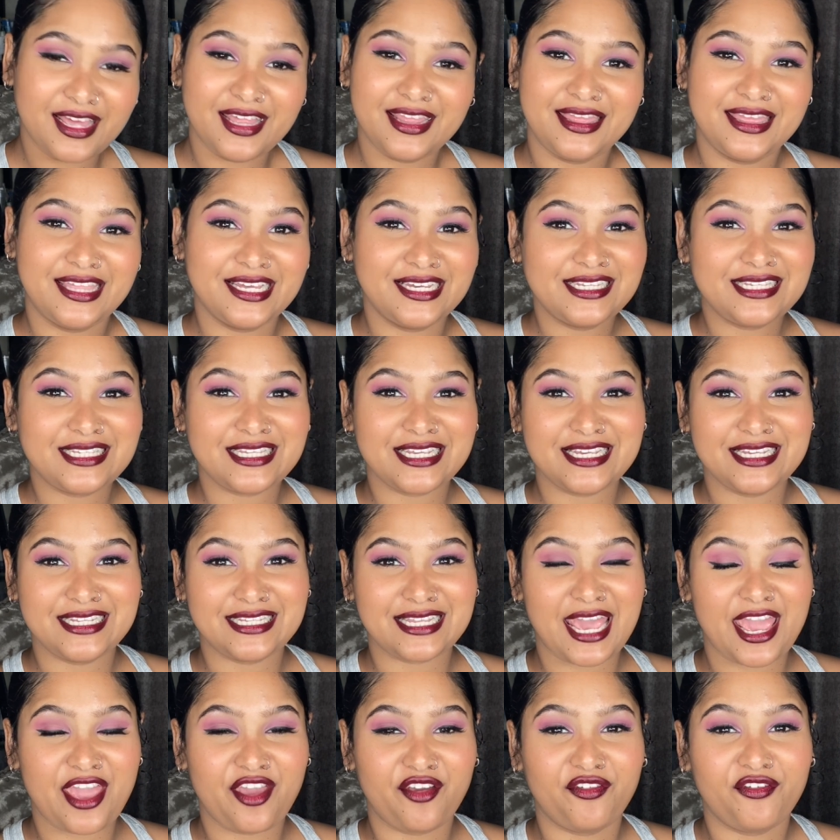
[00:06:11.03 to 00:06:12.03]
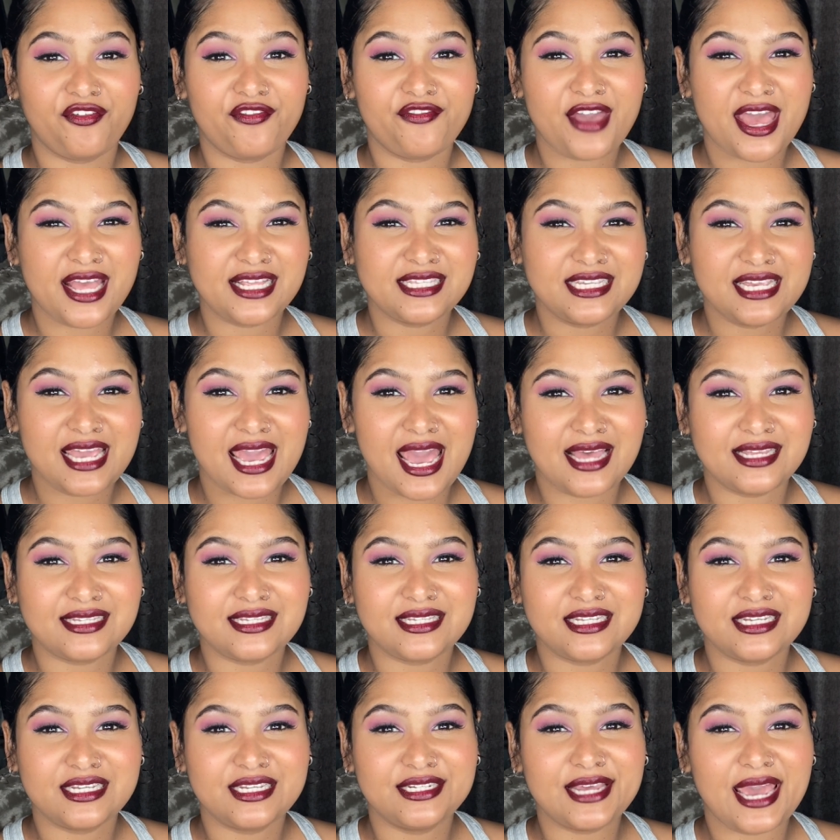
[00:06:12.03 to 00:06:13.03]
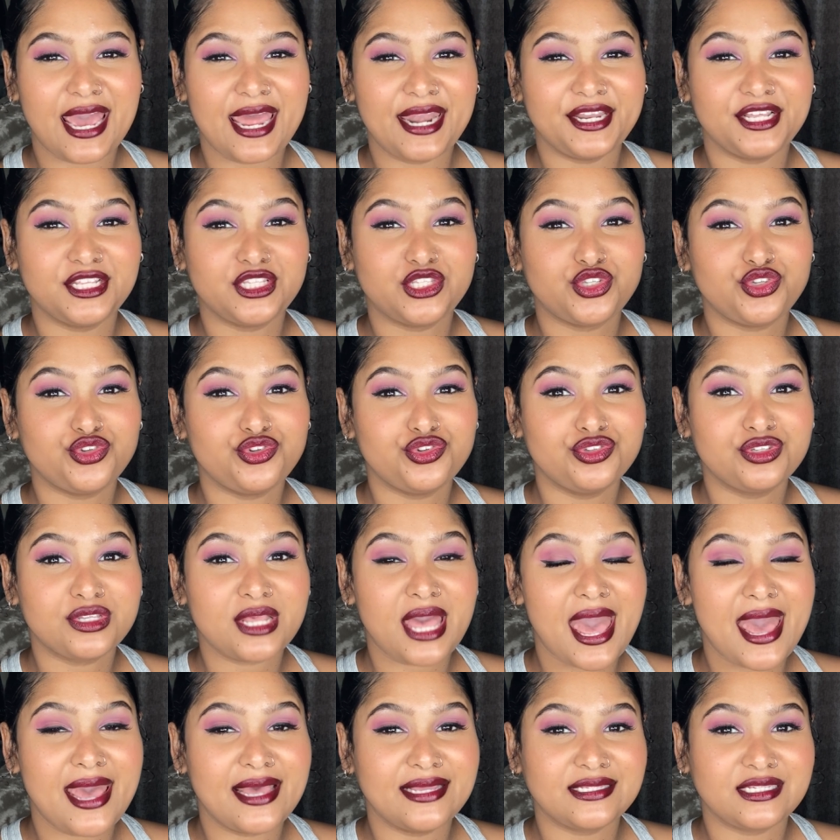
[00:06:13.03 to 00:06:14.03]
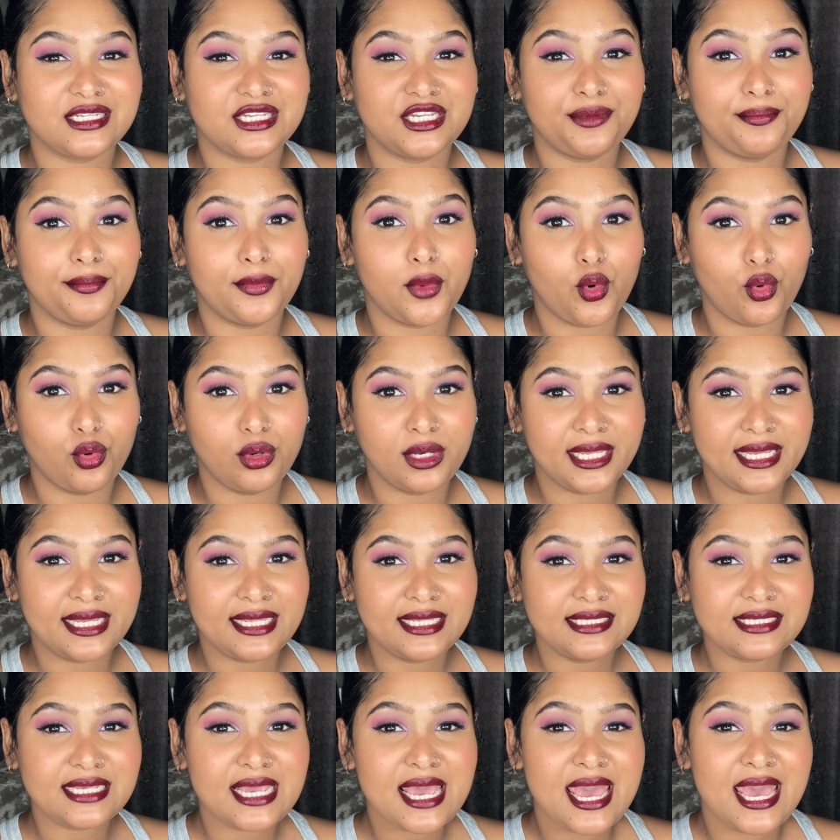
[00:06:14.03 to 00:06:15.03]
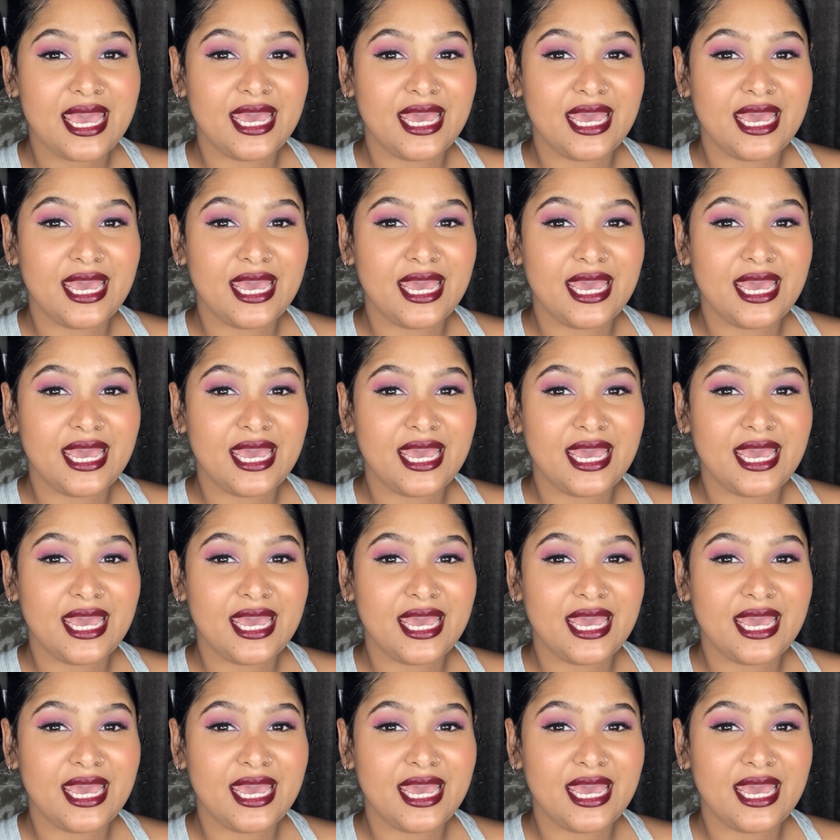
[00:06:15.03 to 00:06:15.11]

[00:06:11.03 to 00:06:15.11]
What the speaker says: This is a fatty acid and it's used as an emollient.